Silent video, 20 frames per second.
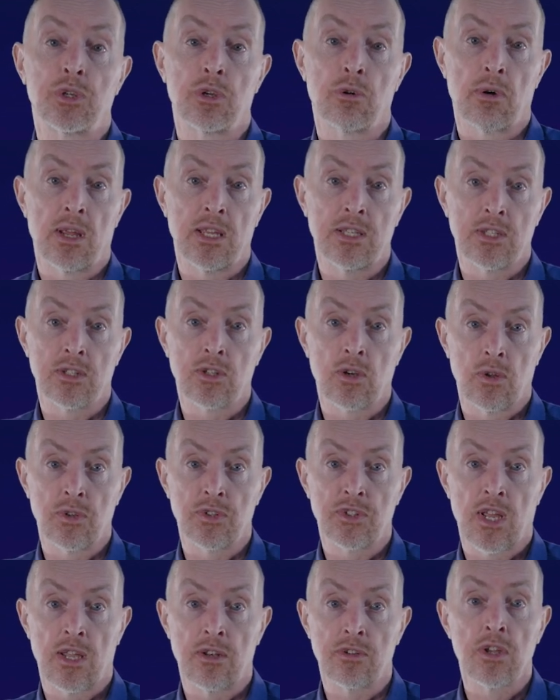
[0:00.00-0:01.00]
curated
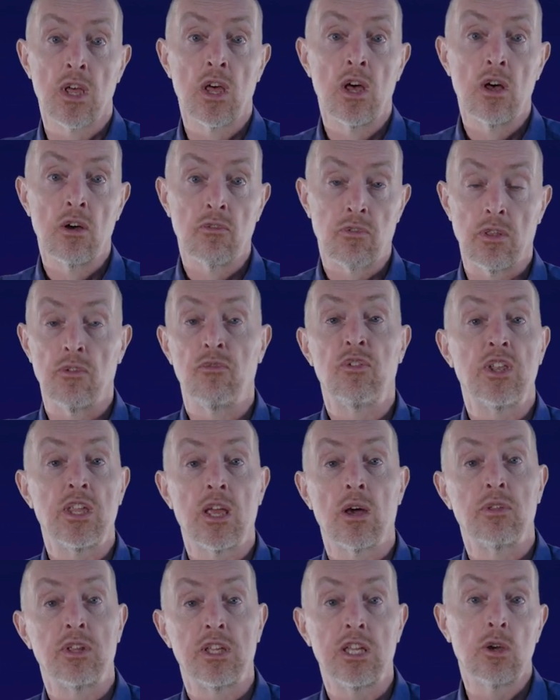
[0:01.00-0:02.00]
content from the
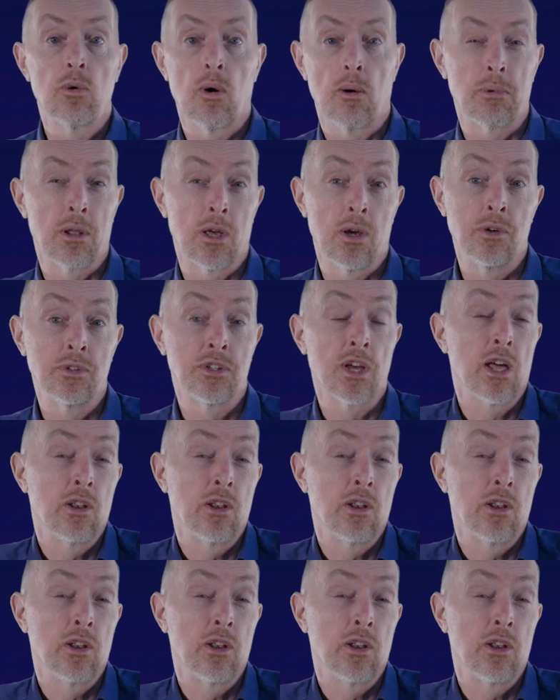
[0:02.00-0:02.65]
video that you upload.